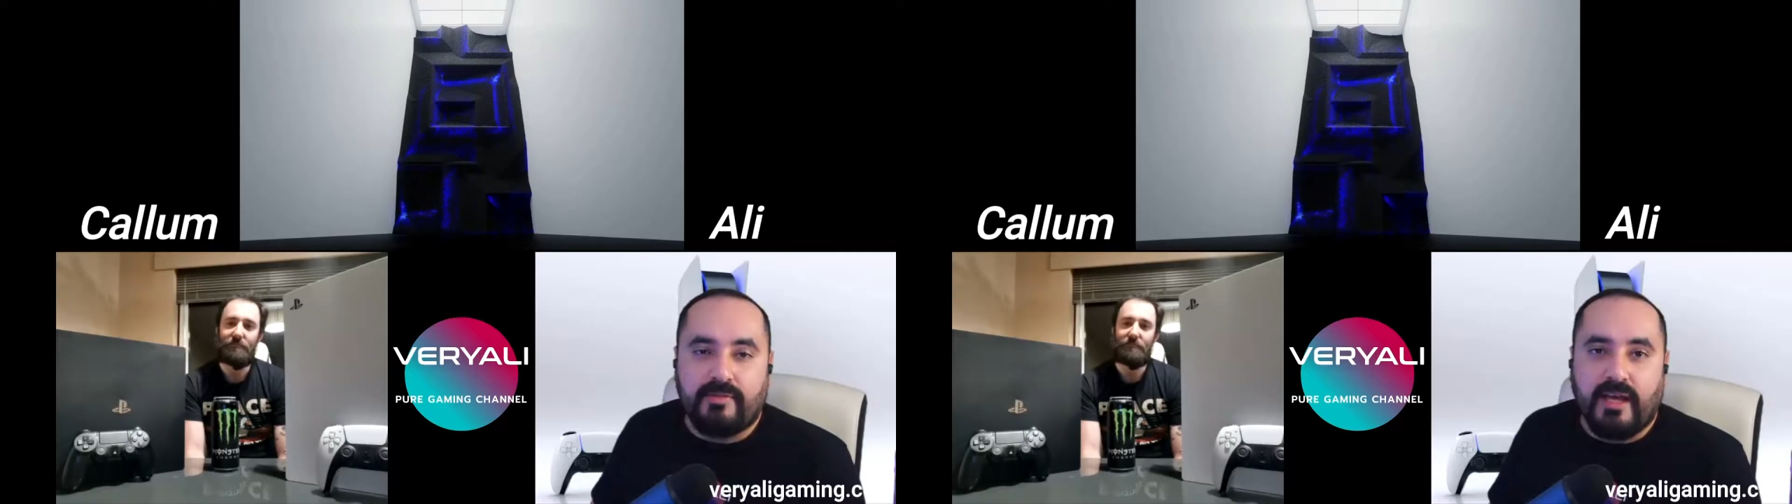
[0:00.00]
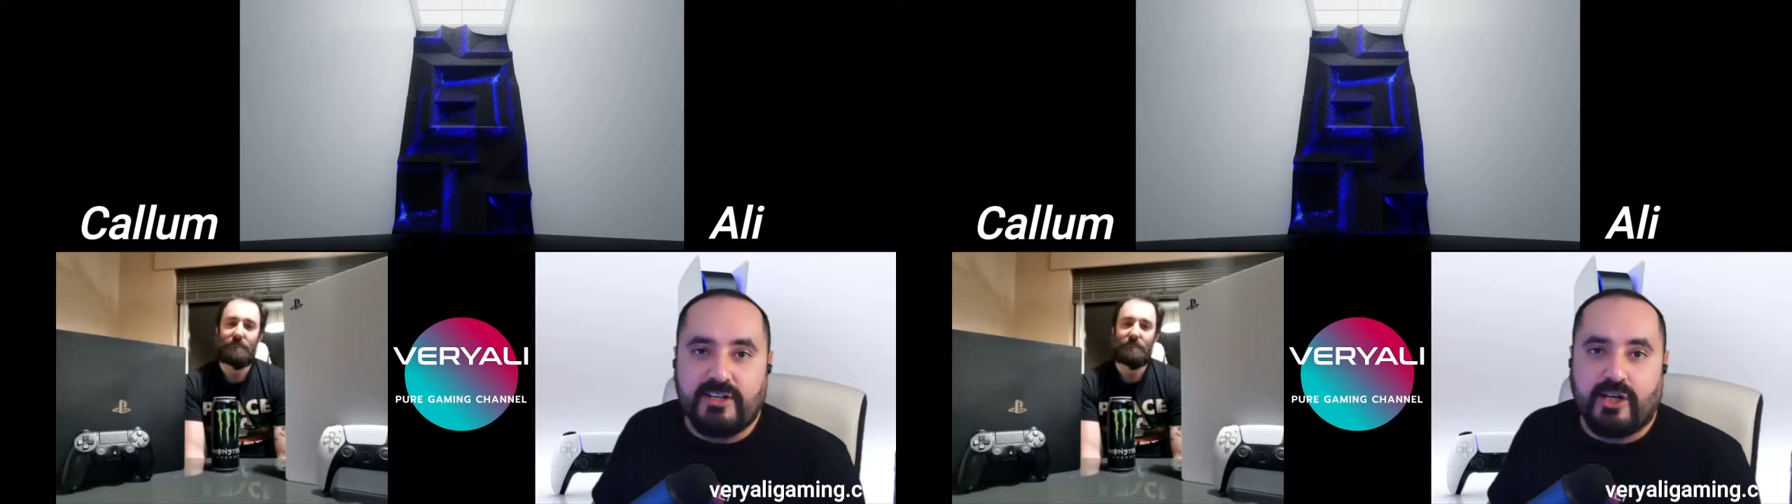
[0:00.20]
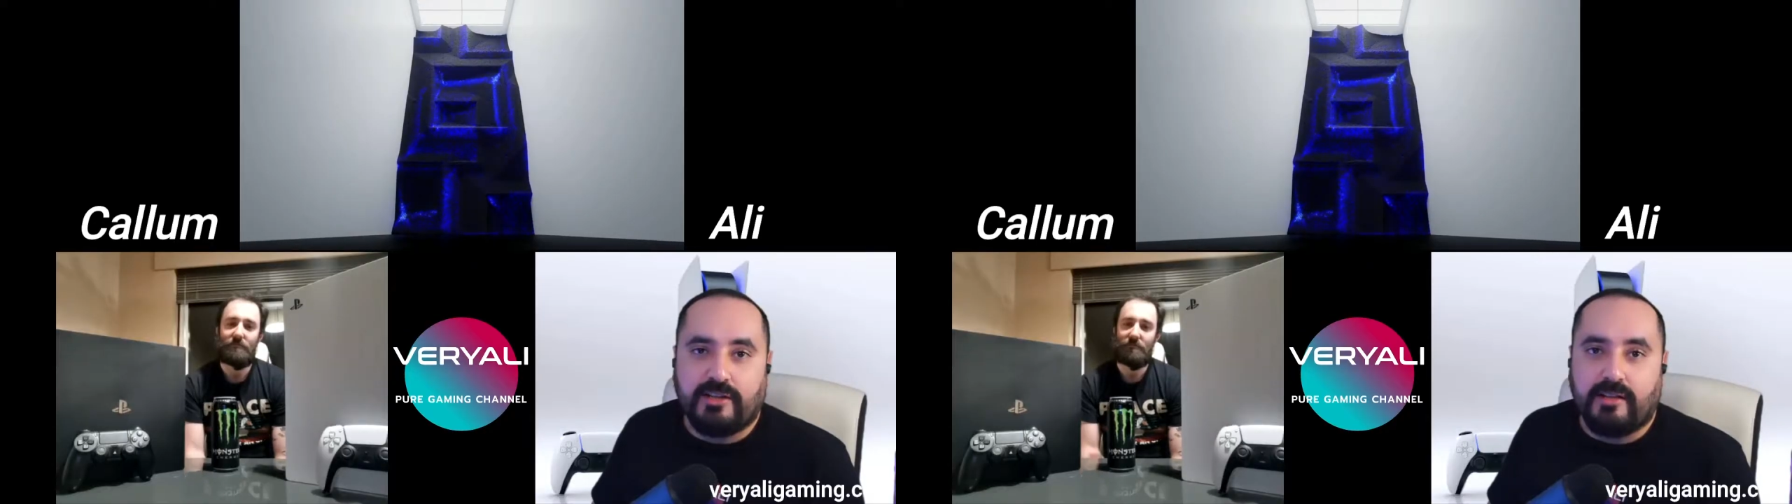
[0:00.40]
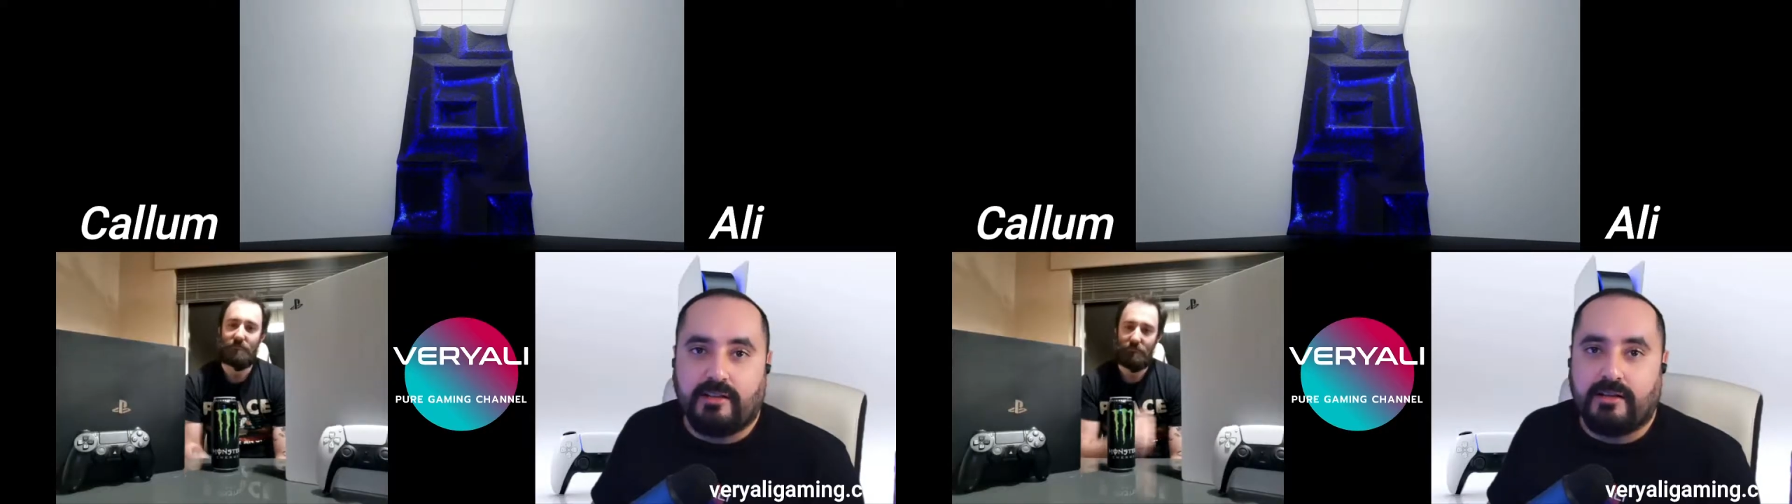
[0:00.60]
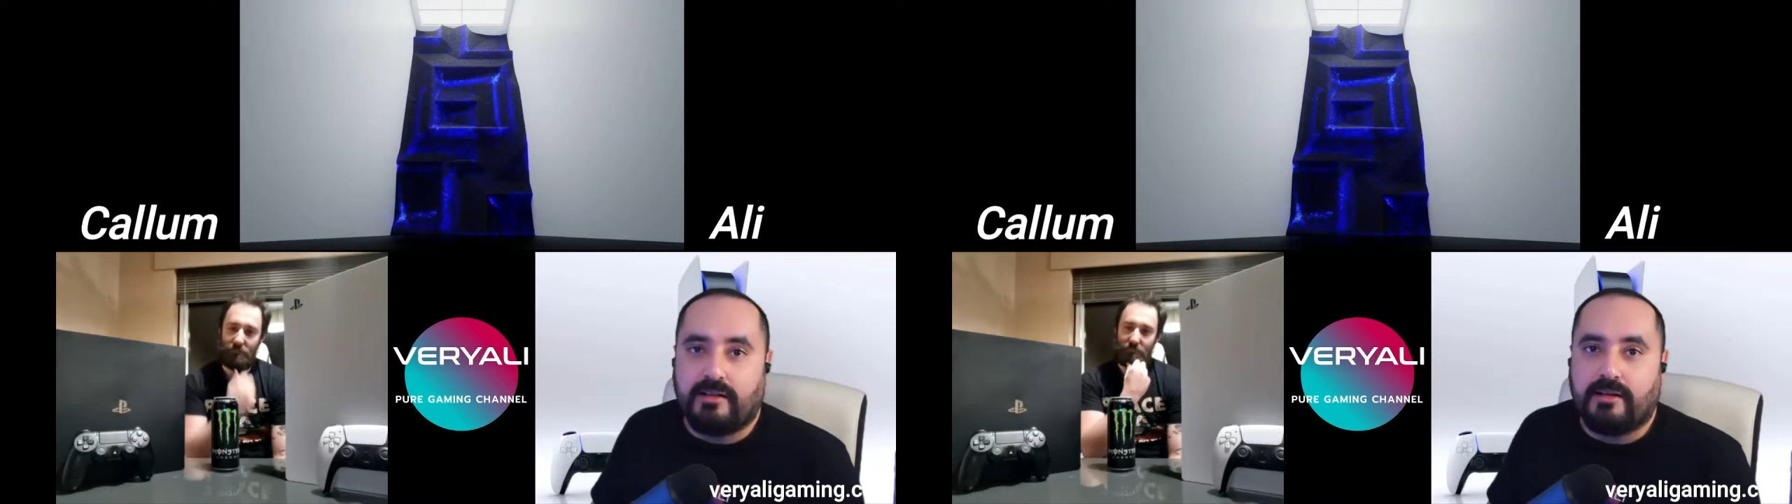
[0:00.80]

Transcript: VA channel